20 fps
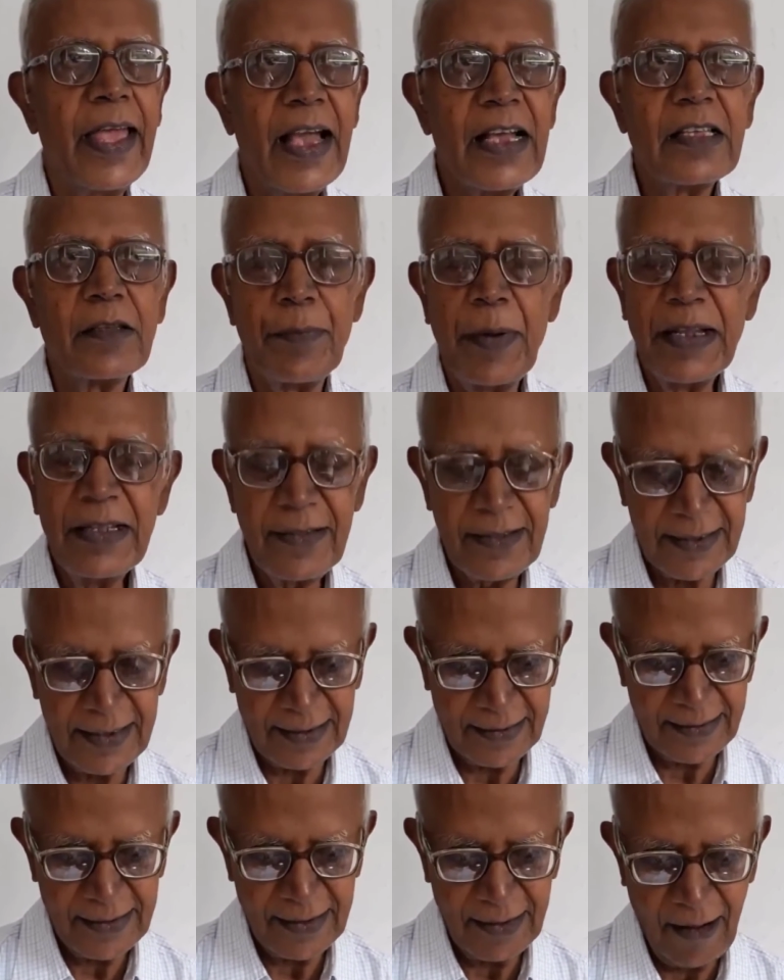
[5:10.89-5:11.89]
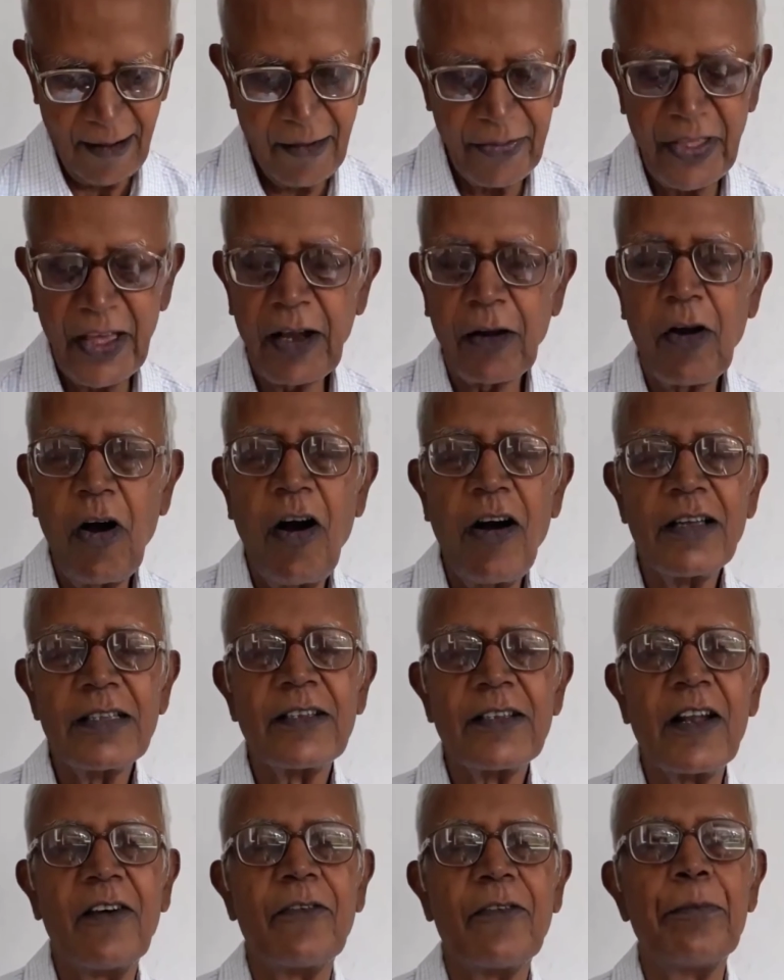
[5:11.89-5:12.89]
expenses or the cost
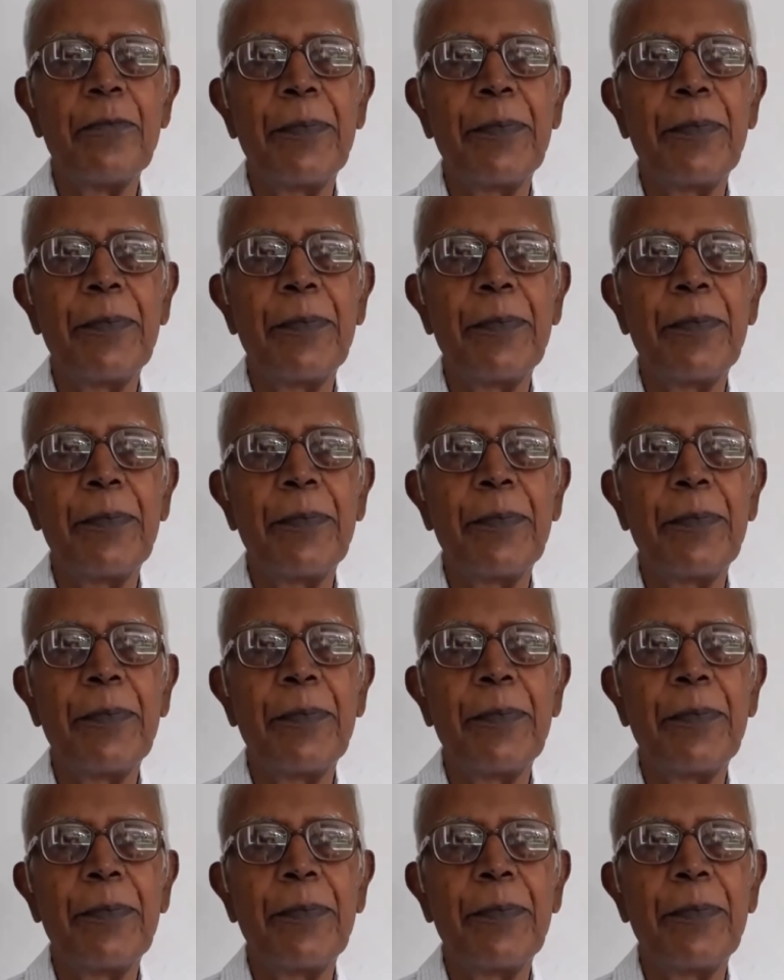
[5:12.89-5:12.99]
of